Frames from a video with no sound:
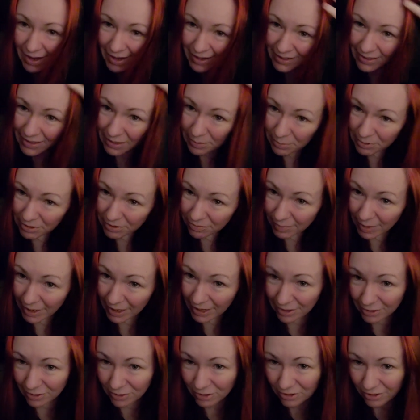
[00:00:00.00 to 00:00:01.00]
I can't believe my
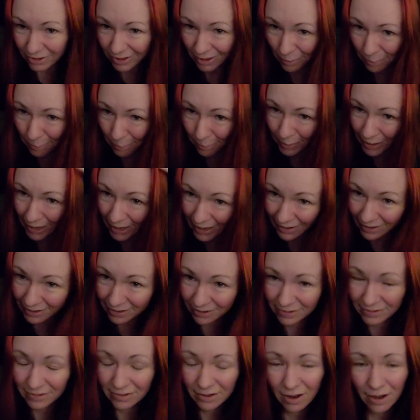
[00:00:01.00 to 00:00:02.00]
hair turned out pink
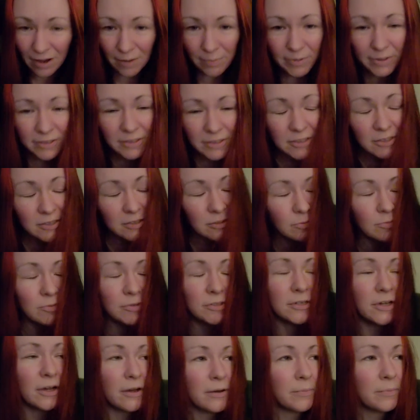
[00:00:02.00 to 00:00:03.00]
on top. That's so
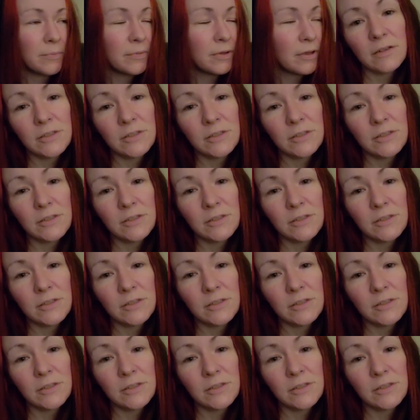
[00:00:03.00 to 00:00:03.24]
dumb.